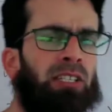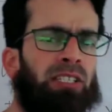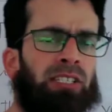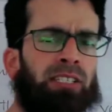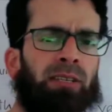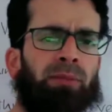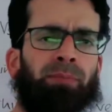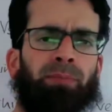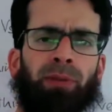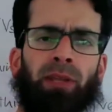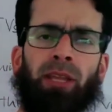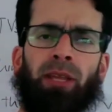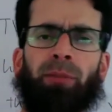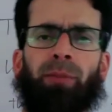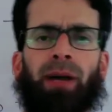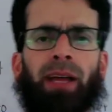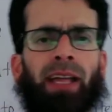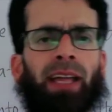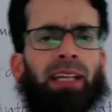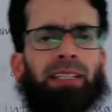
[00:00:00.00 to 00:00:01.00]
simply
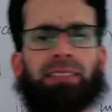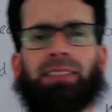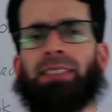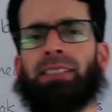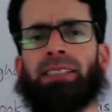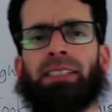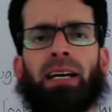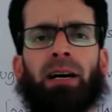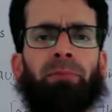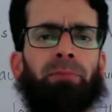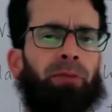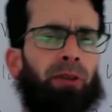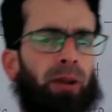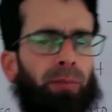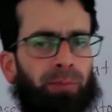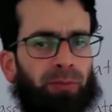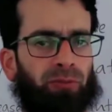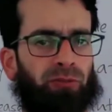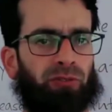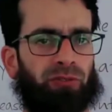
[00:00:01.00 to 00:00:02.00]
by adding a
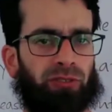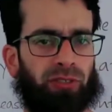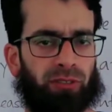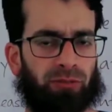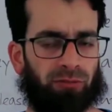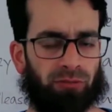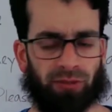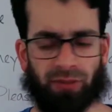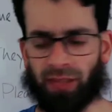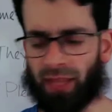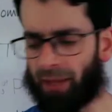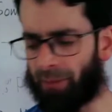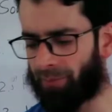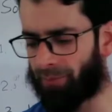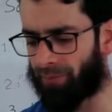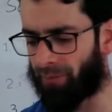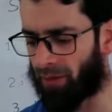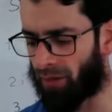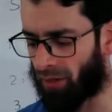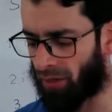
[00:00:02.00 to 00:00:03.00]
proposition to them.
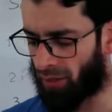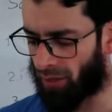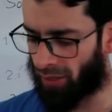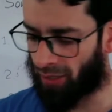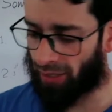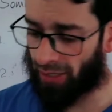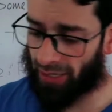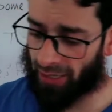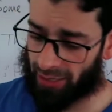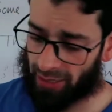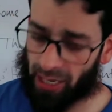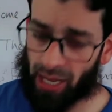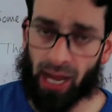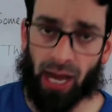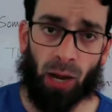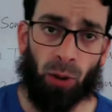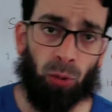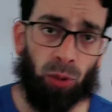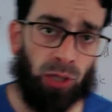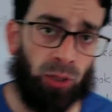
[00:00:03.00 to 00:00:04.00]
And
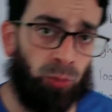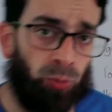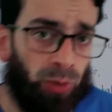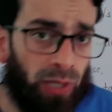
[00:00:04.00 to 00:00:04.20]
how it